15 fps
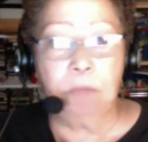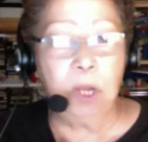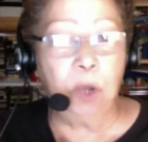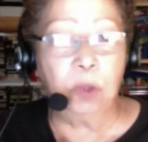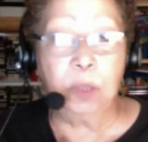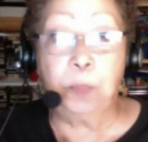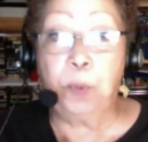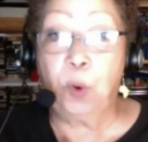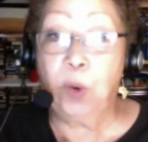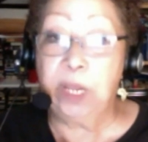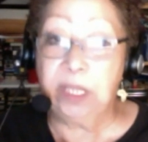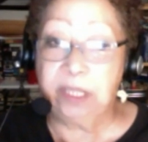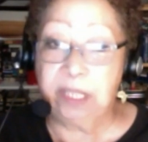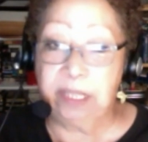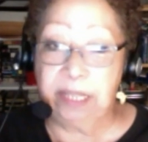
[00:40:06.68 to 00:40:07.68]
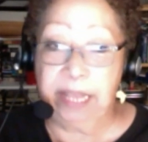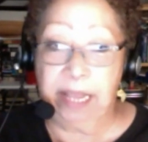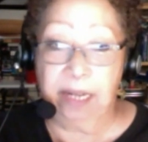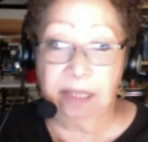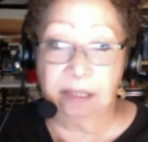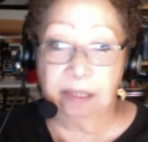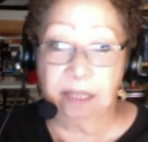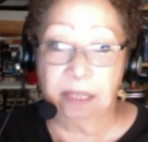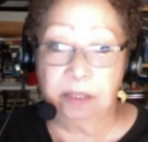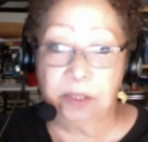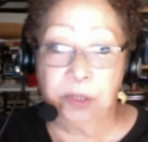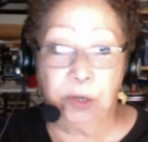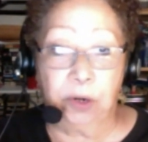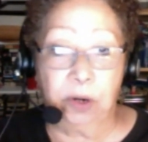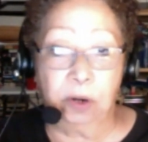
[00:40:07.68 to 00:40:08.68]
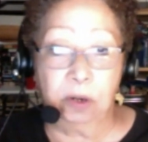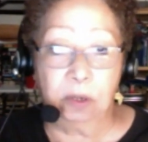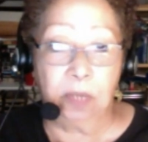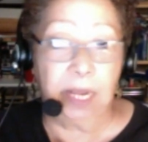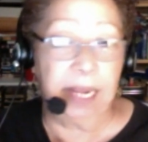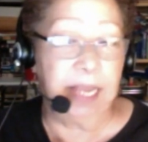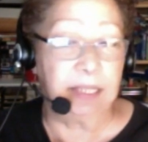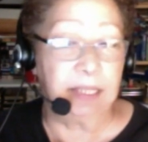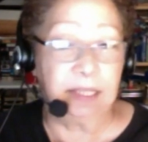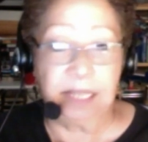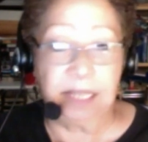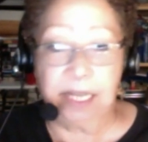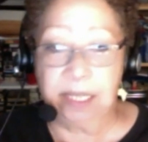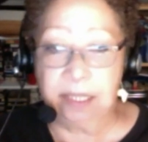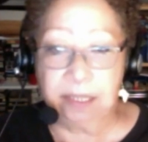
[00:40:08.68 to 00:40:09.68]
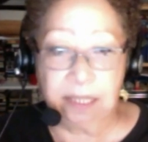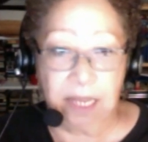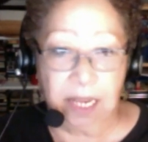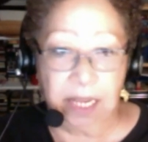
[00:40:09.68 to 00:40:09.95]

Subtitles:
No, the boys did that. As a girl, I had to stay inside,